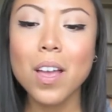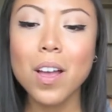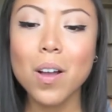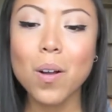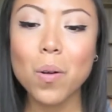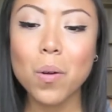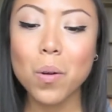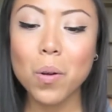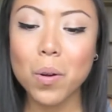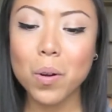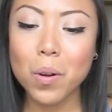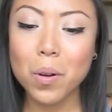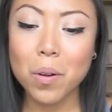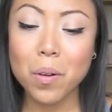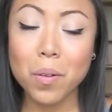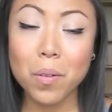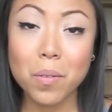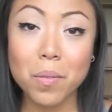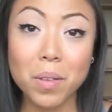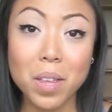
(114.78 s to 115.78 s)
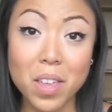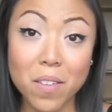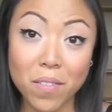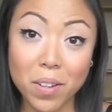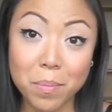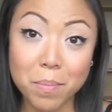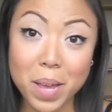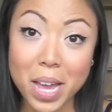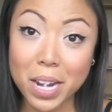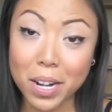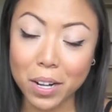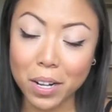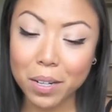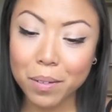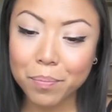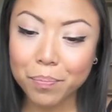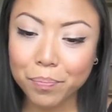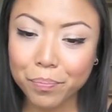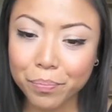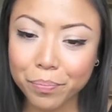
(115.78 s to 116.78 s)
or even
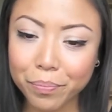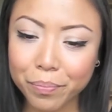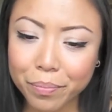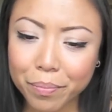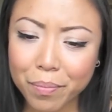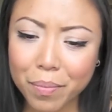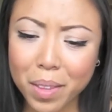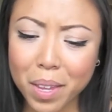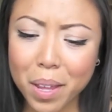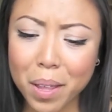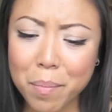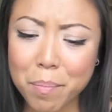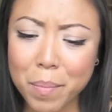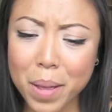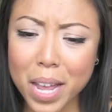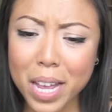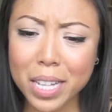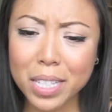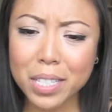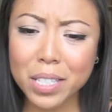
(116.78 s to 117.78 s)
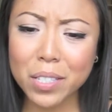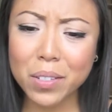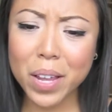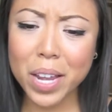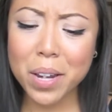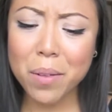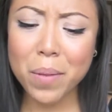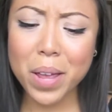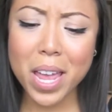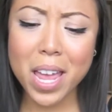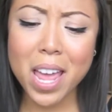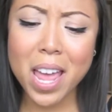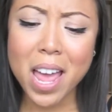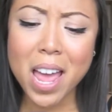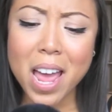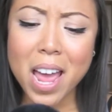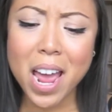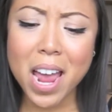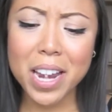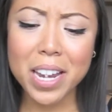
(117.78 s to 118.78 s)
better. But so anyway,
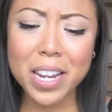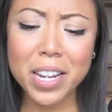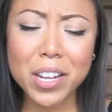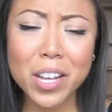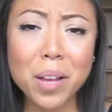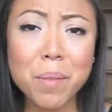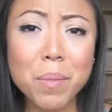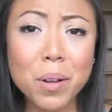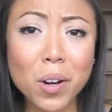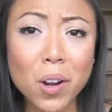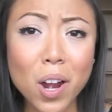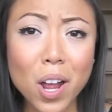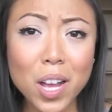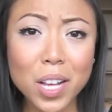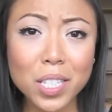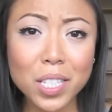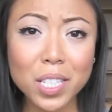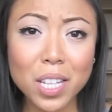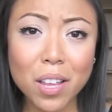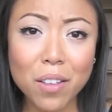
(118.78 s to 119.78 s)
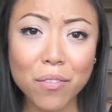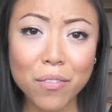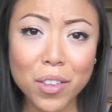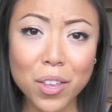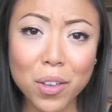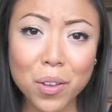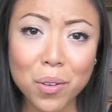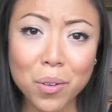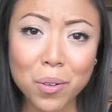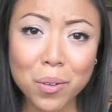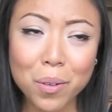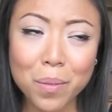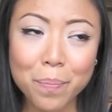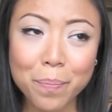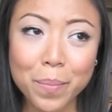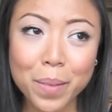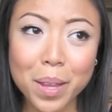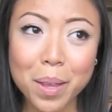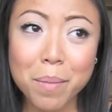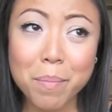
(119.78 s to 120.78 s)
I did come across a few
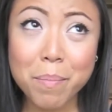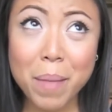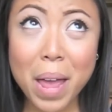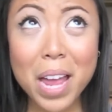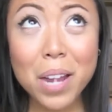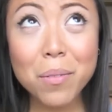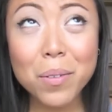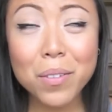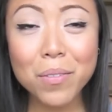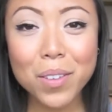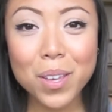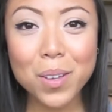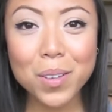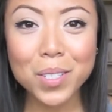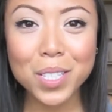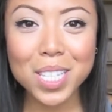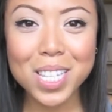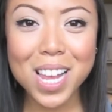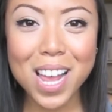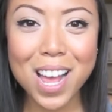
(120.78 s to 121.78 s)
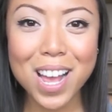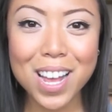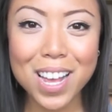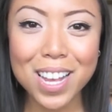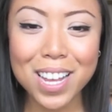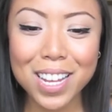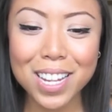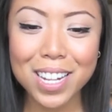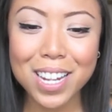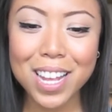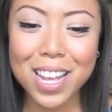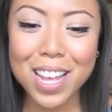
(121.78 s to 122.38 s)
bad reviews on